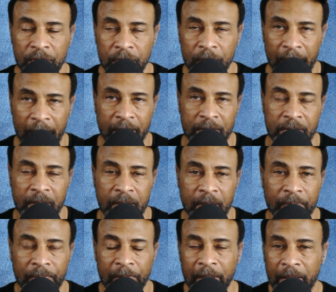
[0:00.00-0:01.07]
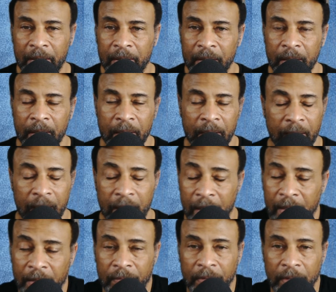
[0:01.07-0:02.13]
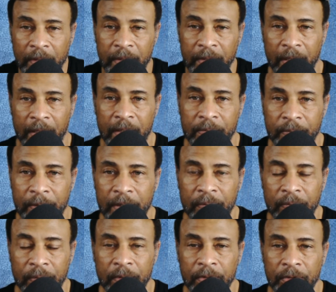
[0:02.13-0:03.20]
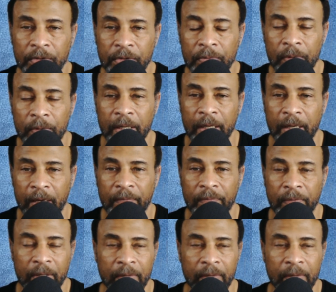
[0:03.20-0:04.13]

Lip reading: you actually complete. It really does. But you want to have